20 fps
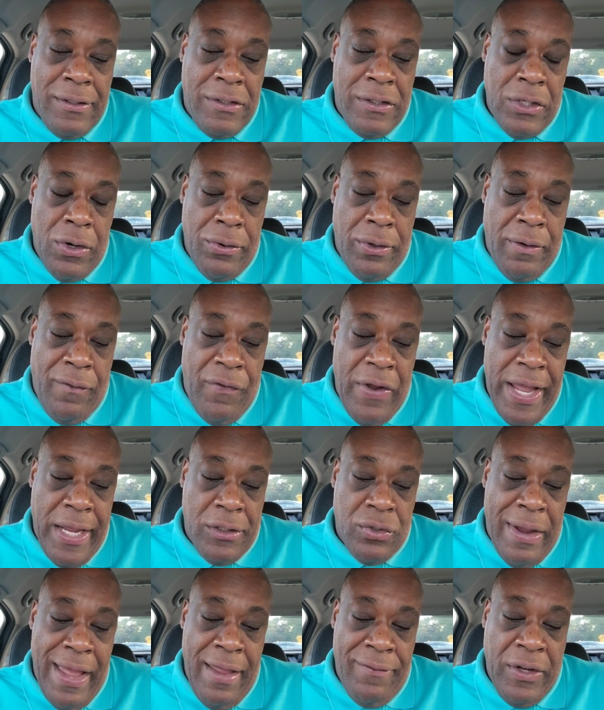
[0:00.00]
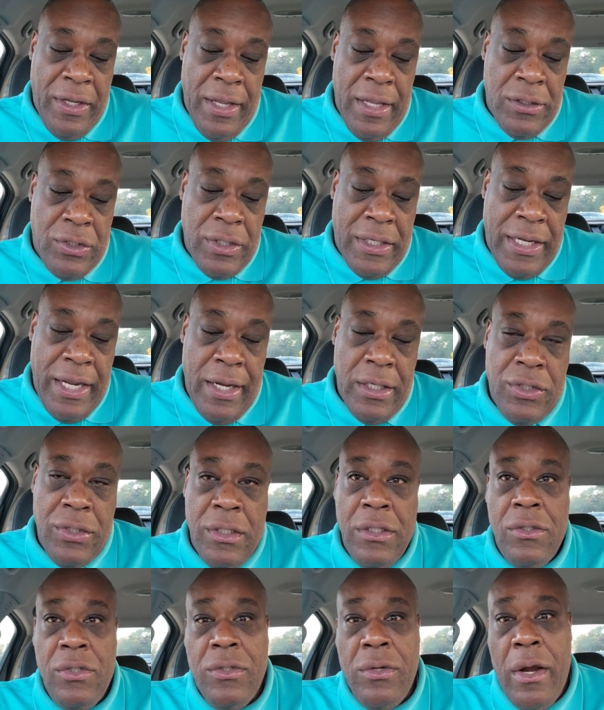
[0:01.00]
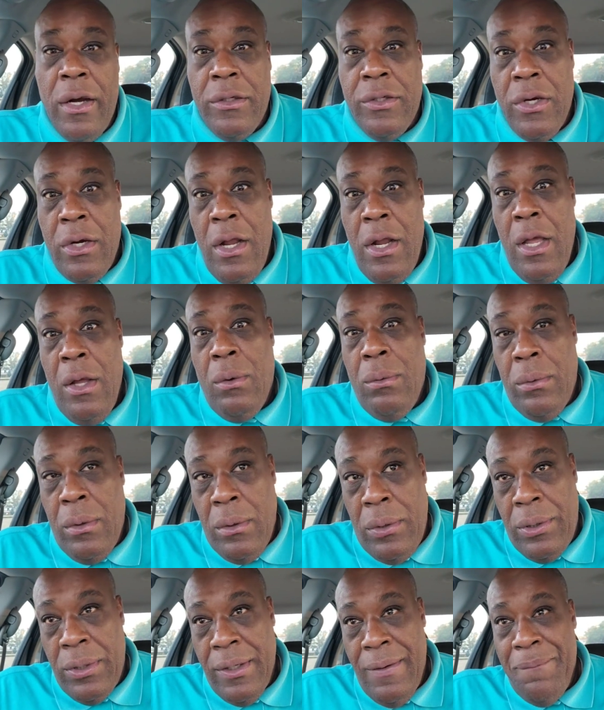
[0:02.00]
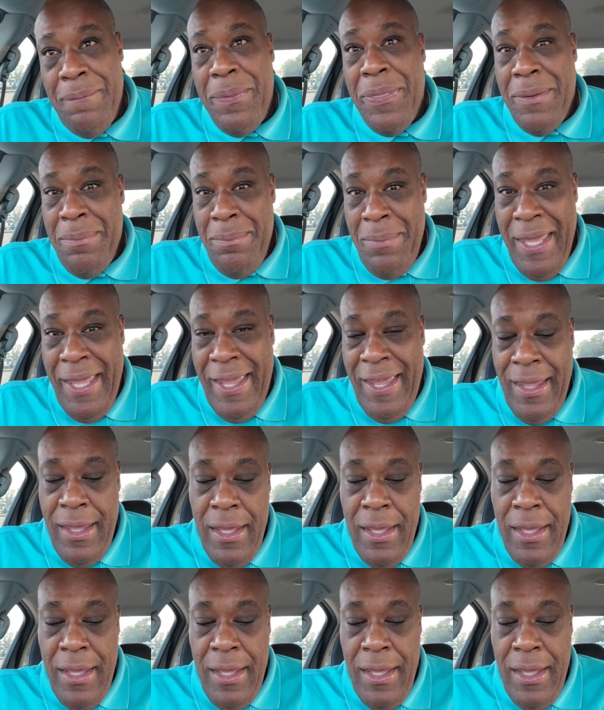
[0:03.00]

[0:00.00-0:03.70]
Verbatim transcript: certified driving education instructor, well, me,